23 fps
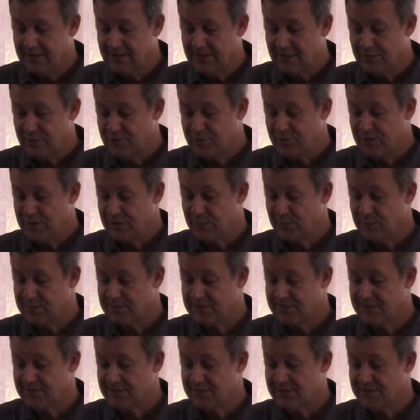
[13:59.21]
the truth was
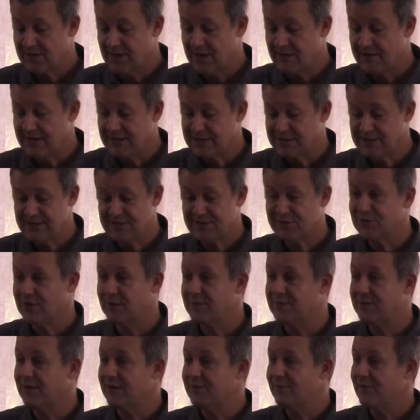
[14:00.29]
the star actually
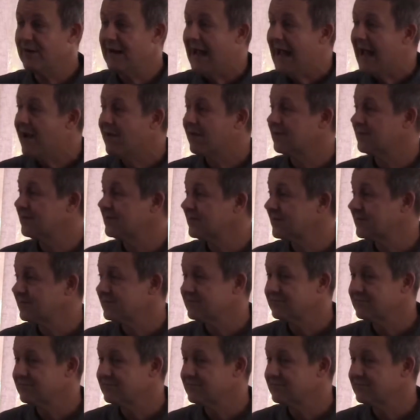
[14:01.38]
stopped over a house.